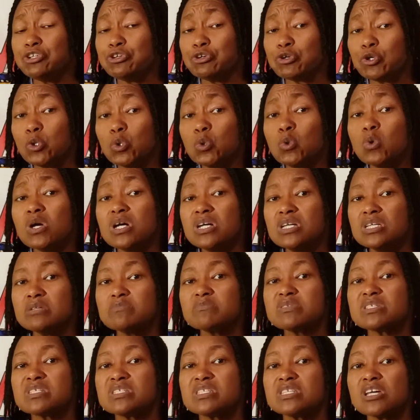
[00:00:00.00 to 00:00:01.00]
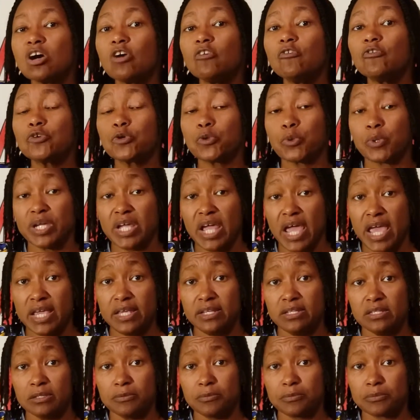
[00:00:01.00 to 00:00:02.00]
Yahuwah himself
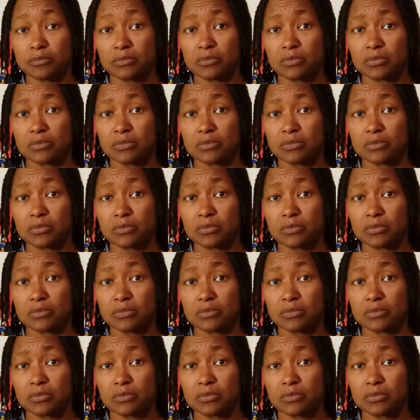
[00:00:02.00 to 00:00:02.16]
created.